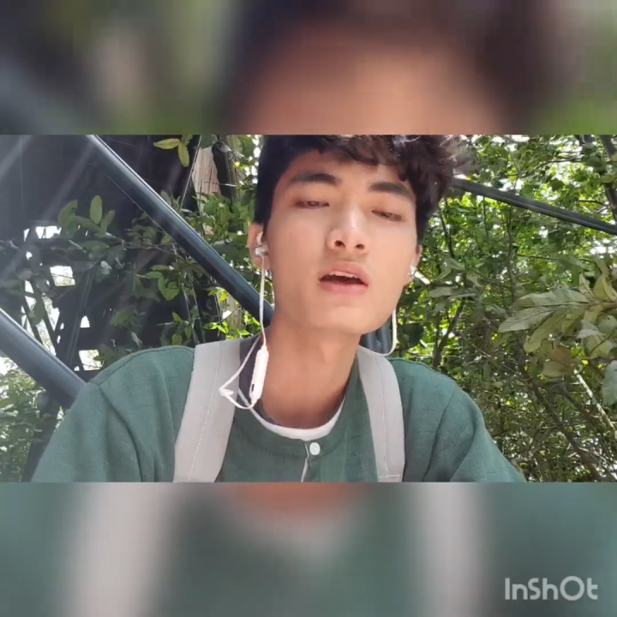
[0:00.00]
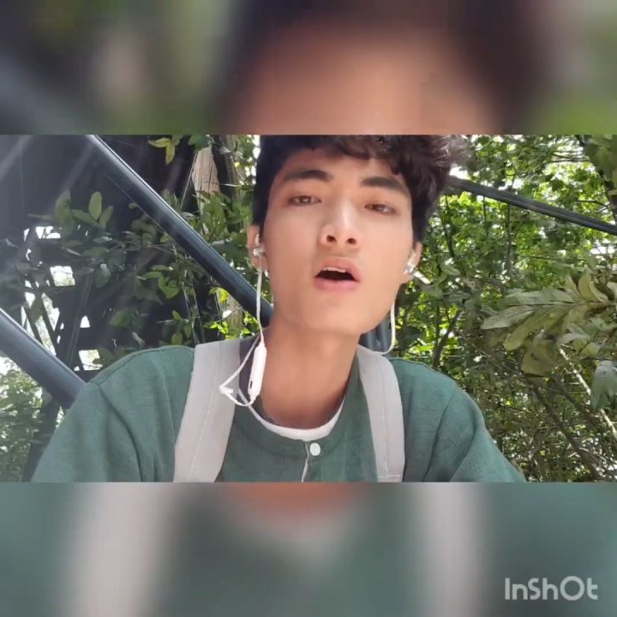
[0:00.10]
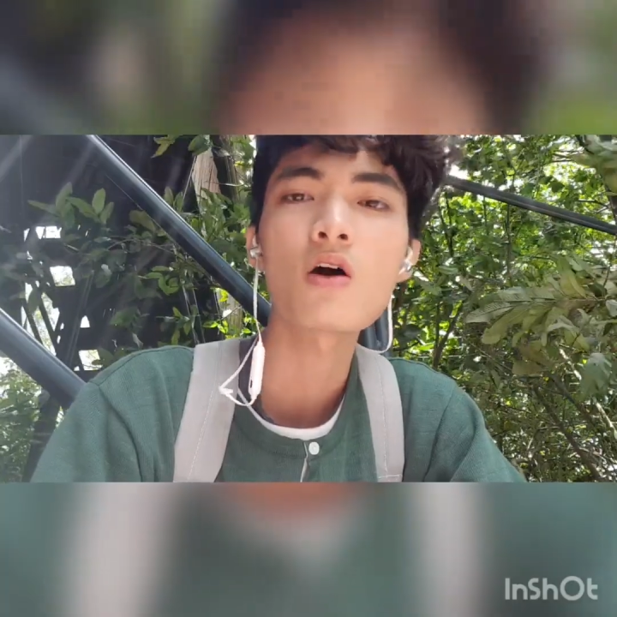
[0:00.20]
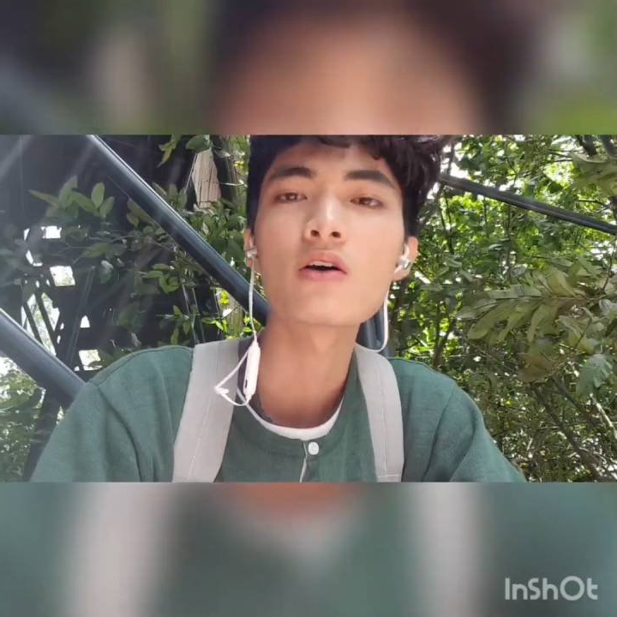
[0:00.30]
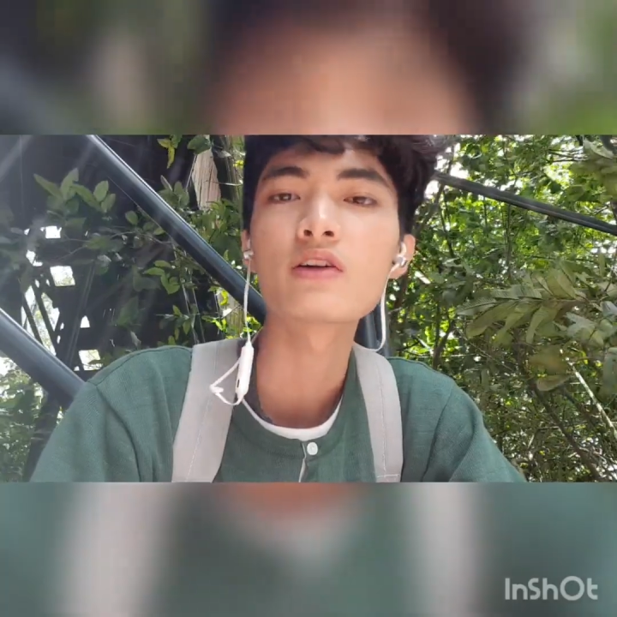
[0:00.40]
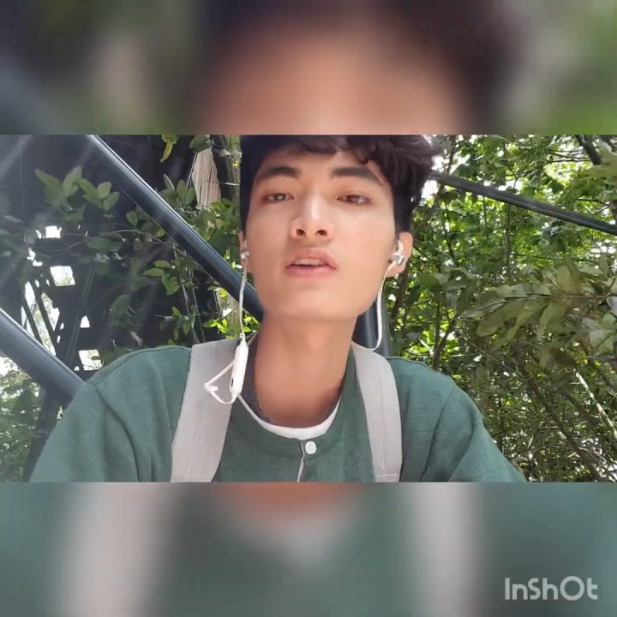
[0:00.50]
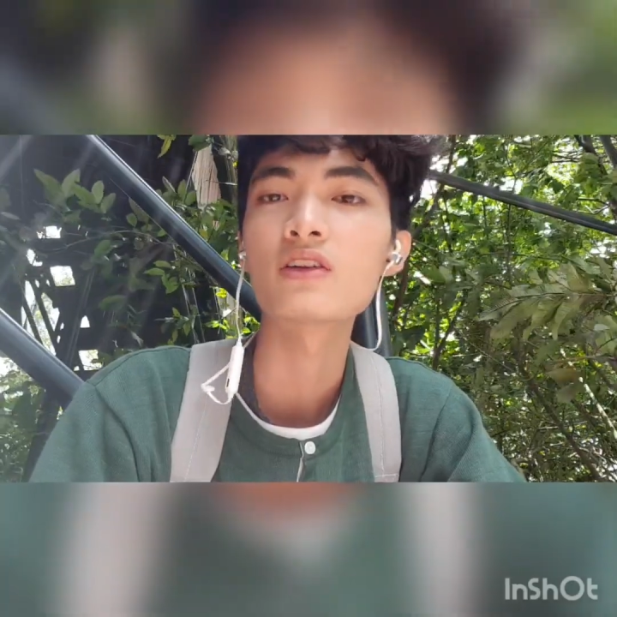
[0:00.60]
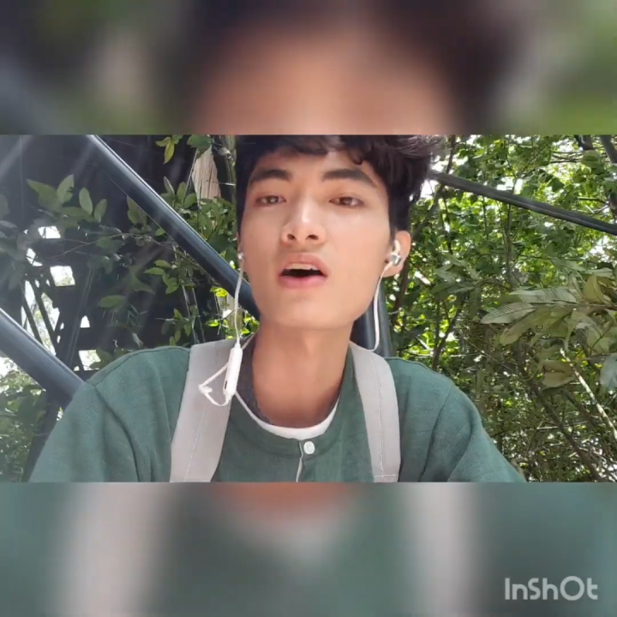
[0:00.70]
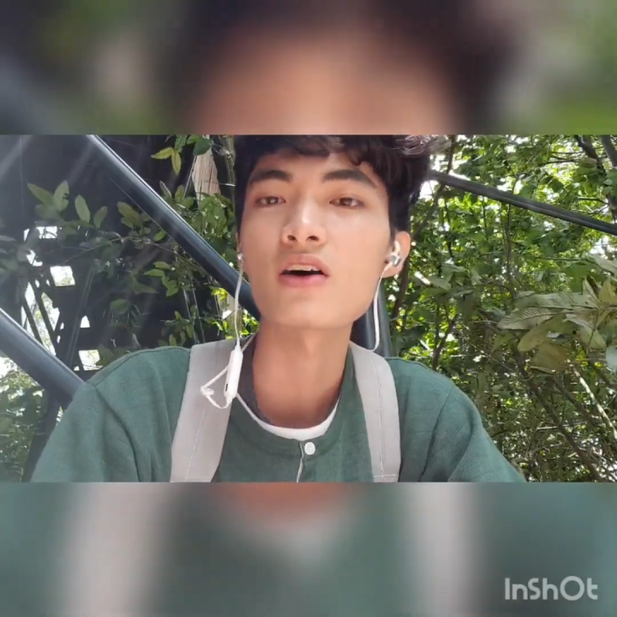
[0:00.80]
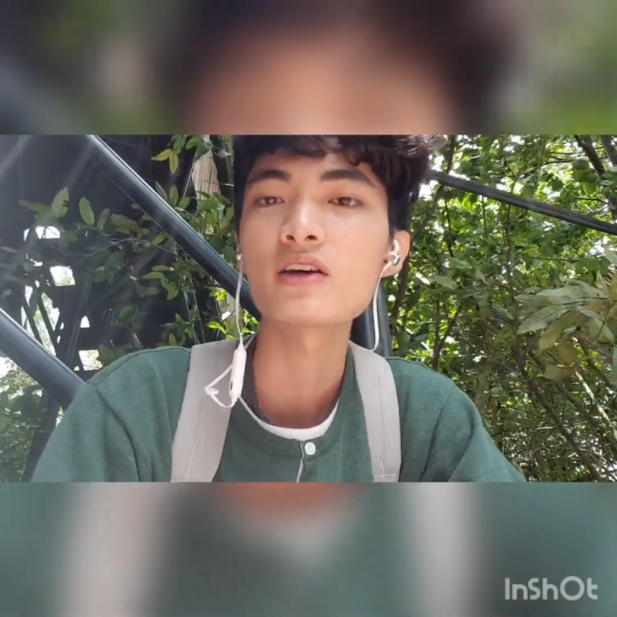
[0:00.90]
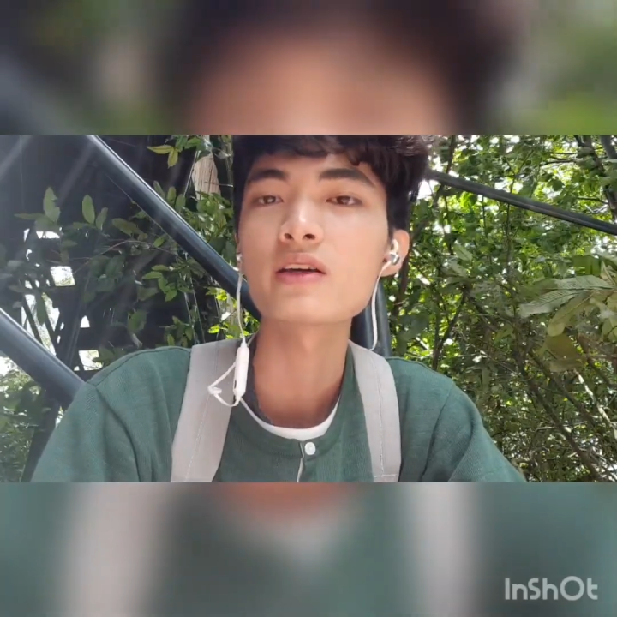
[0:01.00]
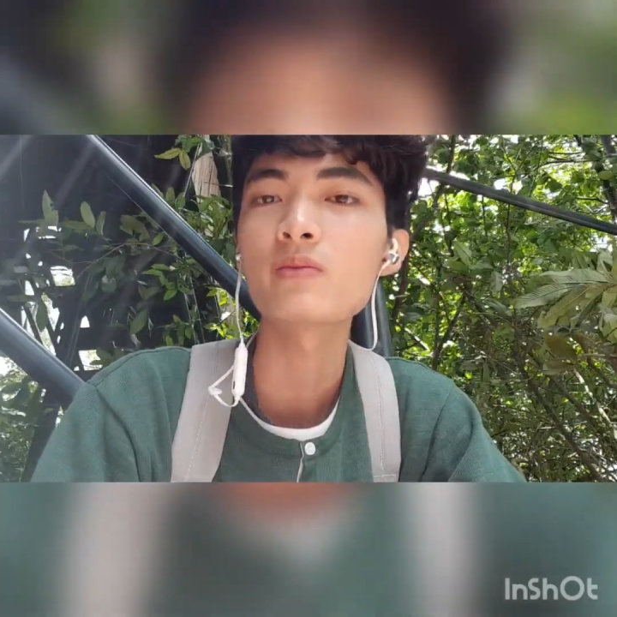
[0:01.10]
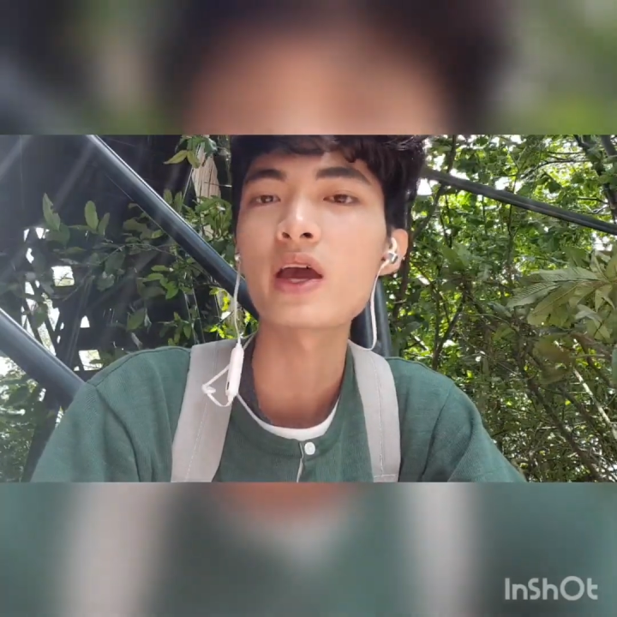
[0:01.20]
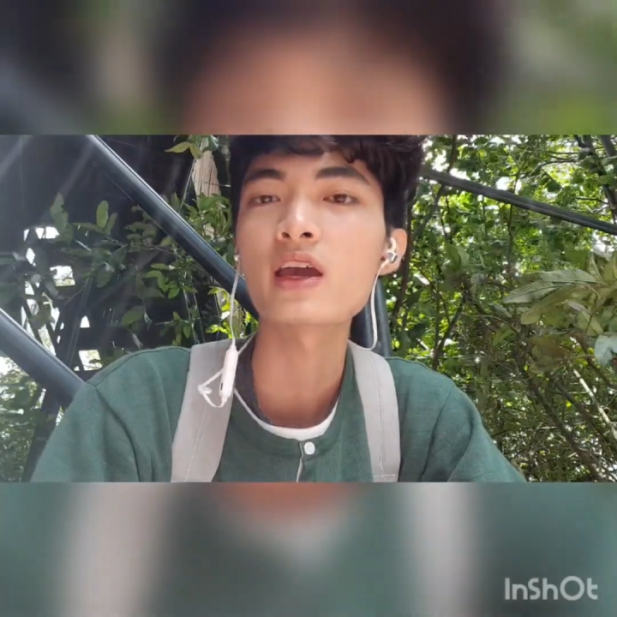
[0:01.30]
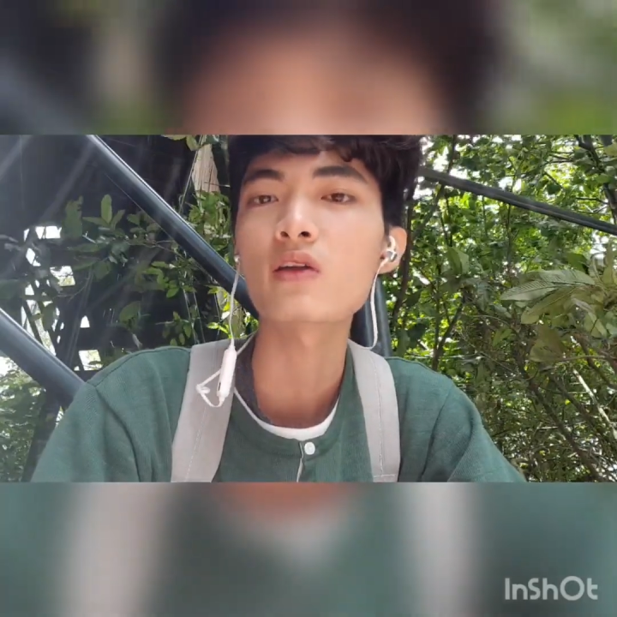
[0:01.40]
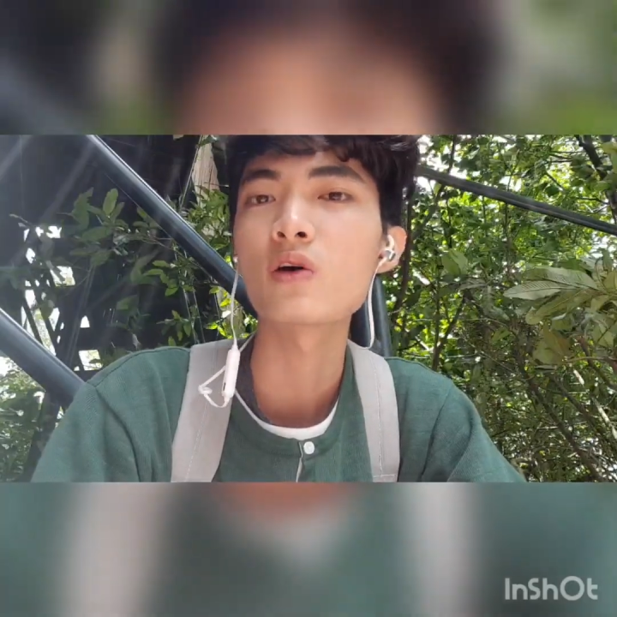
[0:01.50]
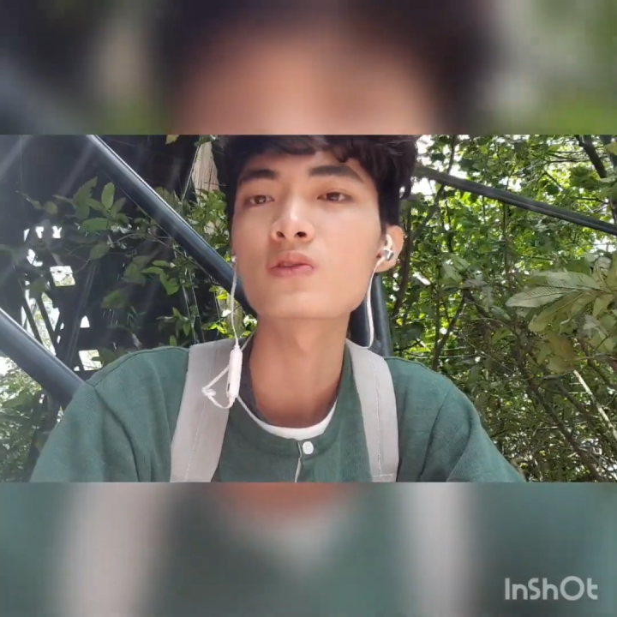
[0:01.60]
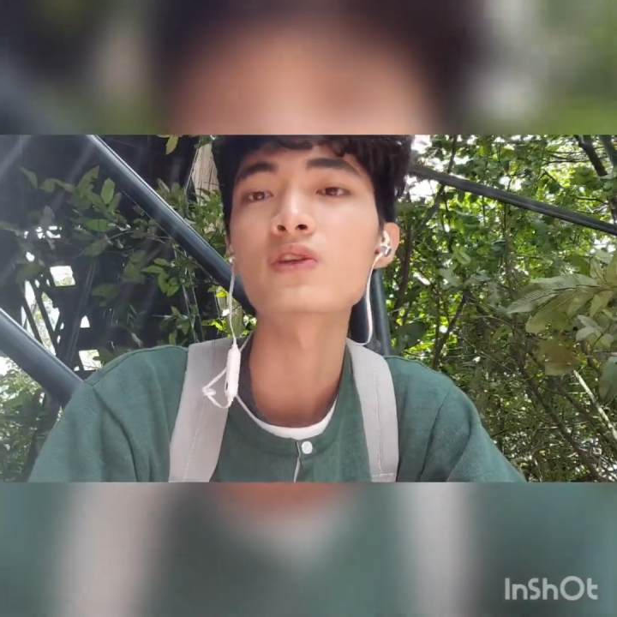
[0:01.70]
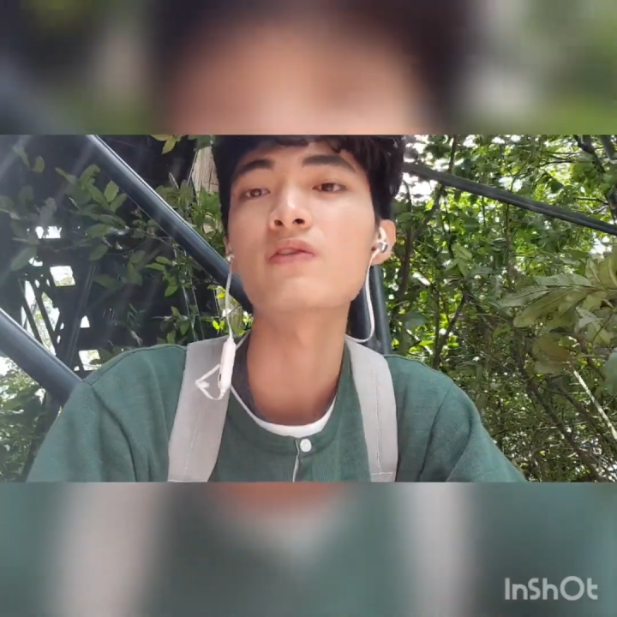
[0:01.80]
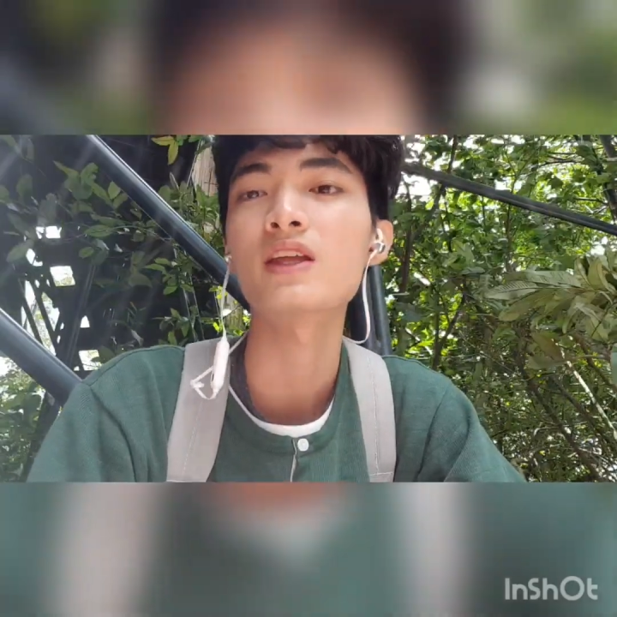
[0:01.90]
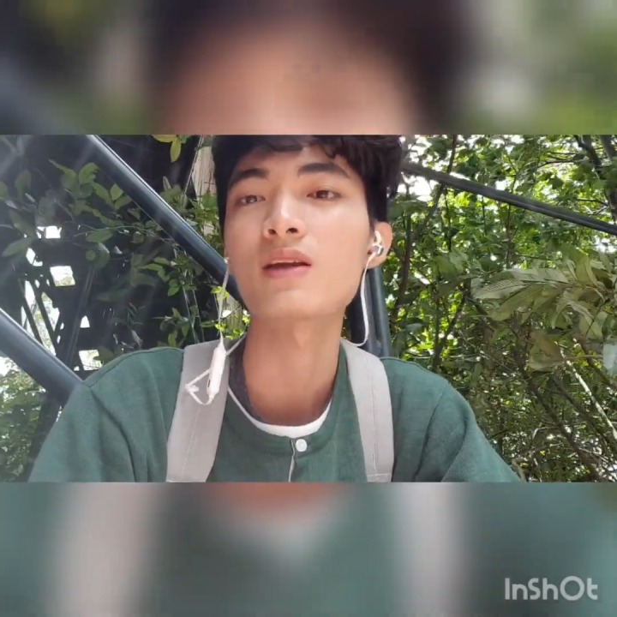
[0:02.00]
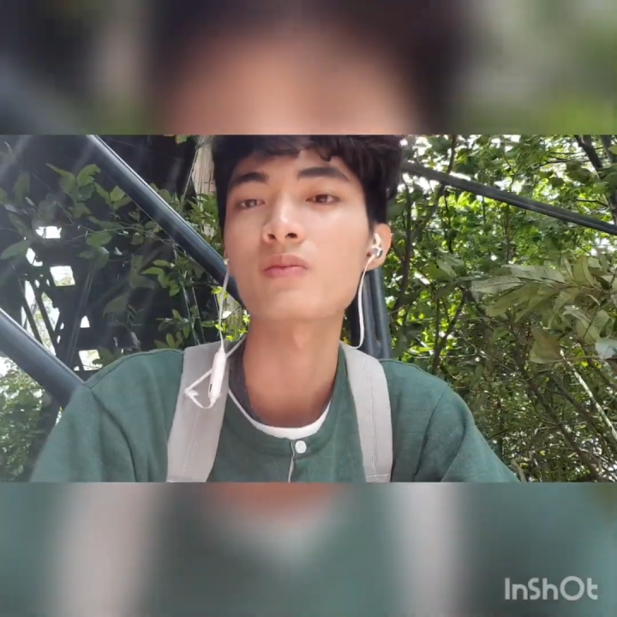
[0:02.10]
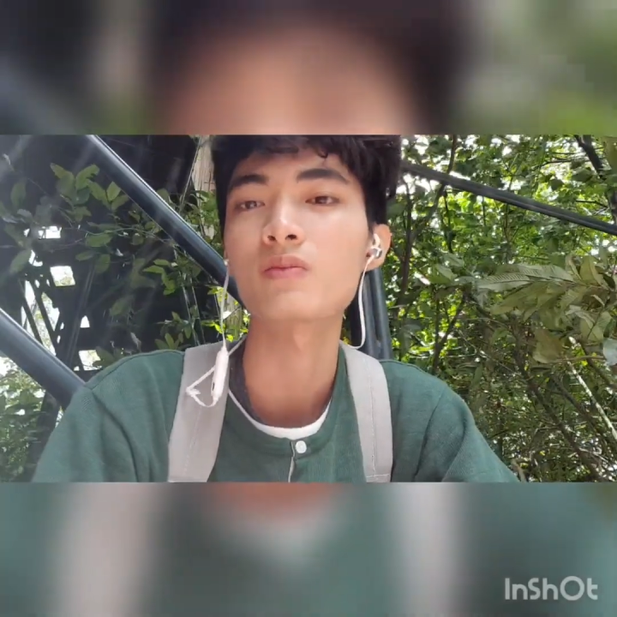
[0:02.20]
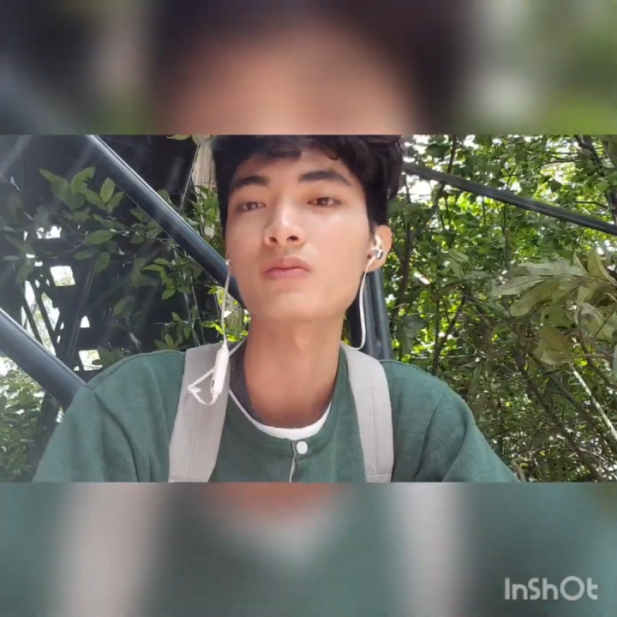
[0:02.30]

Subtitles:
all the 9 banknotes in Vietnam.